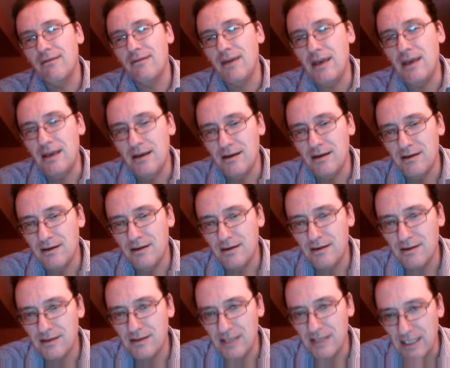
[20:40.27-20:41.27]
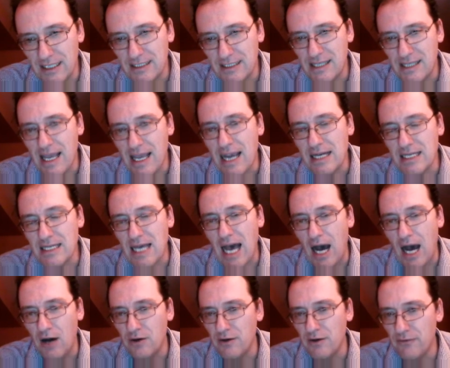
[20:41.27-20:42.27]
the city-state
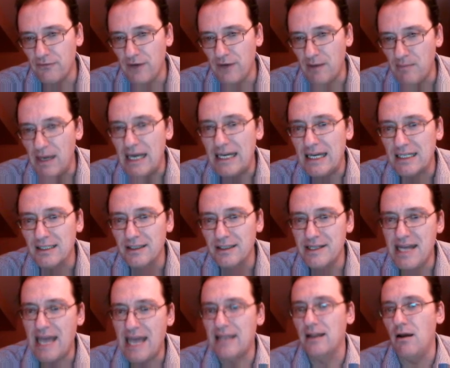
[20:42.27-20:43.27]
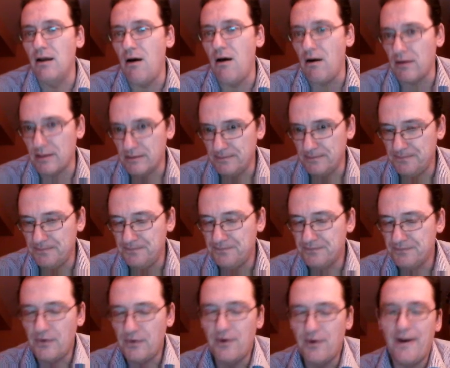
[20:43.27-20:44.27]
out of a political deadlock,
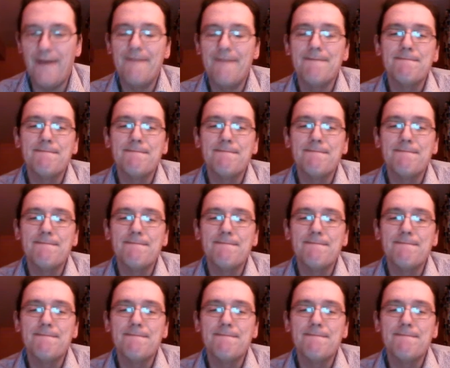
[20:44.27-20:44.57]
right?